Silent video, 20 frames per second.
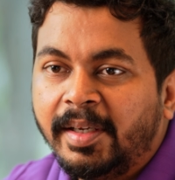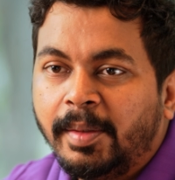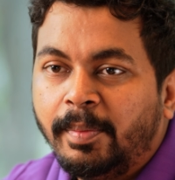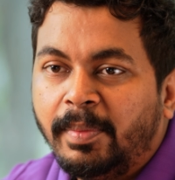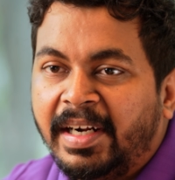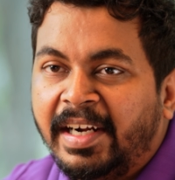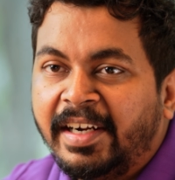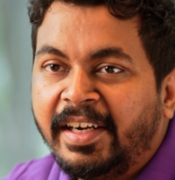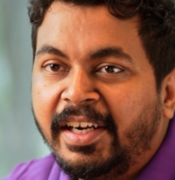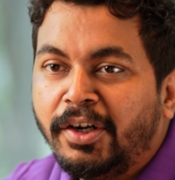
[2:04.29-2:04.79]

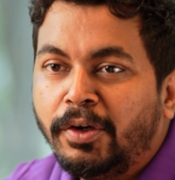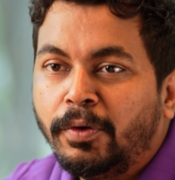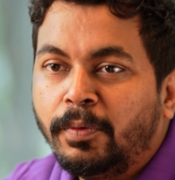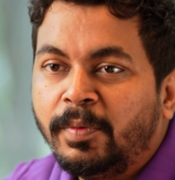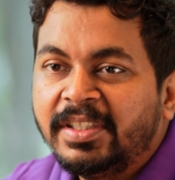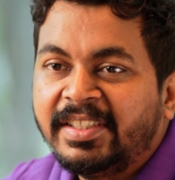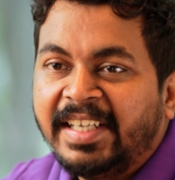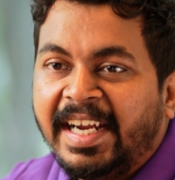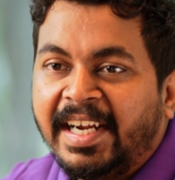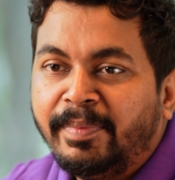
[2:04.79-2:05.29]
but I didn't know
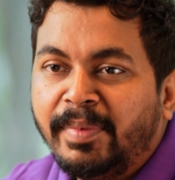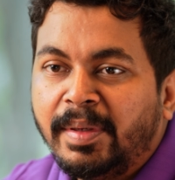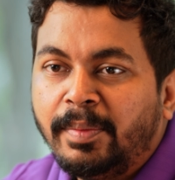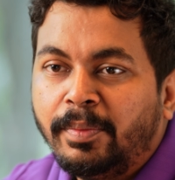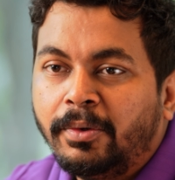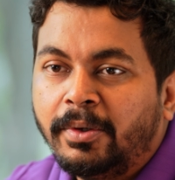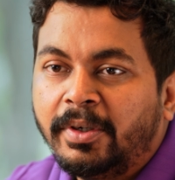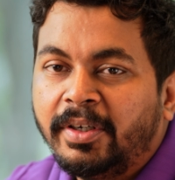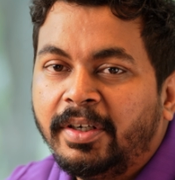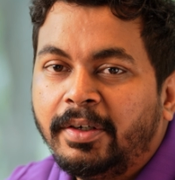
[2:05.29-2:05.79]
which admin
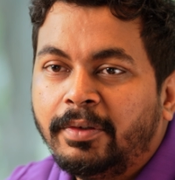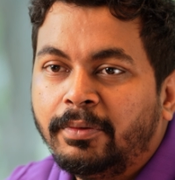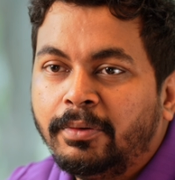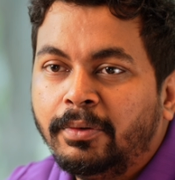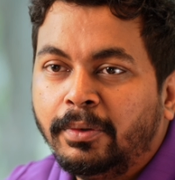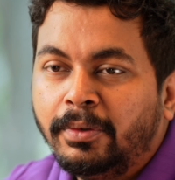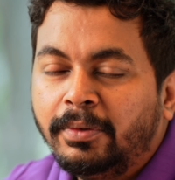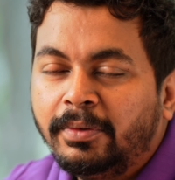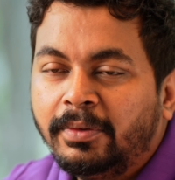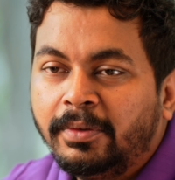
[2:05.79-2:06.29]
portal to
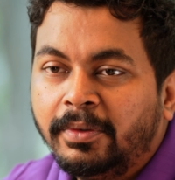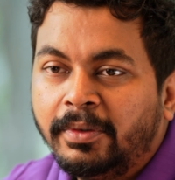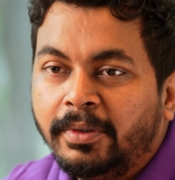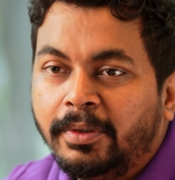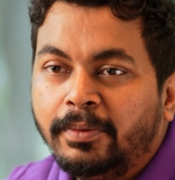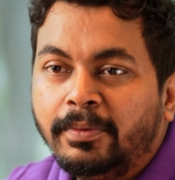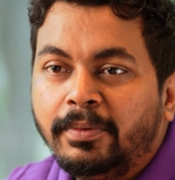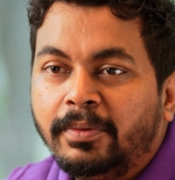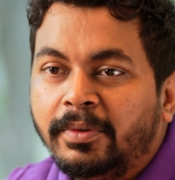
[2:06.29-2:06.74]
go to.